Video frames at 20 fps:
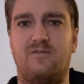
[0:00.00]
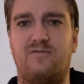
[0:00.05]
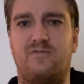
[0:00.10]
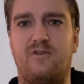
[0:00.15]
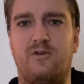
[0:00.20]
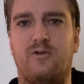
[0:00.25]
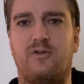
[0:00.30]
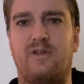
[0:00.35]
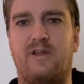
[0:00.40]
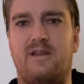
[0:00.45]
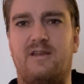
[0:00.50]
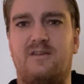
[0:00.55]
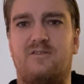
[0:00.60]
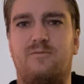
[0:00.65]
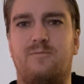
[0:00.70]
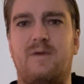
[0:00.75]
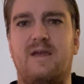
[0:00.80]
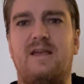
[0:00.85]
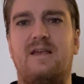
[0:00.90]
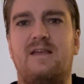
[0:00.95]
feel that it's
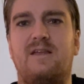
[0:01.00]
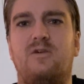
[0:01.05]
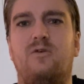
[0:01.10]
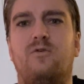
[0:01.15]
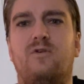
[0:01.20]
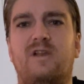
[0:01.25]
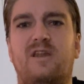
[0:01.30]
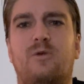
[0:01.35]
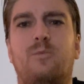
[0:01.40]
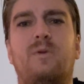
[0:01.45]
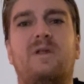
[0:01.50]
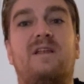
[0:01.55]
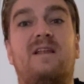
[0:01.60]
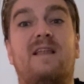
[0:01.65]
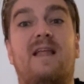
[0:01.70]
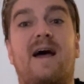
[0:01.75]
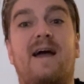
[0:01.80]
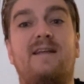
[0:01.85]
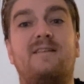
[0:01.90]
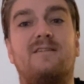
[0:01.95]
making you a little bit
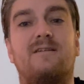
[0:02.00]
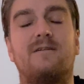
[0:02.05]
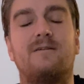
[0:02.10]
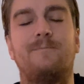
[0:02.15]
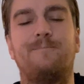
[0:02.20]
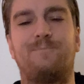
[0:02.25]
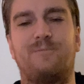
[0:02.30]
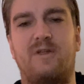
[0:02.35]
lighter,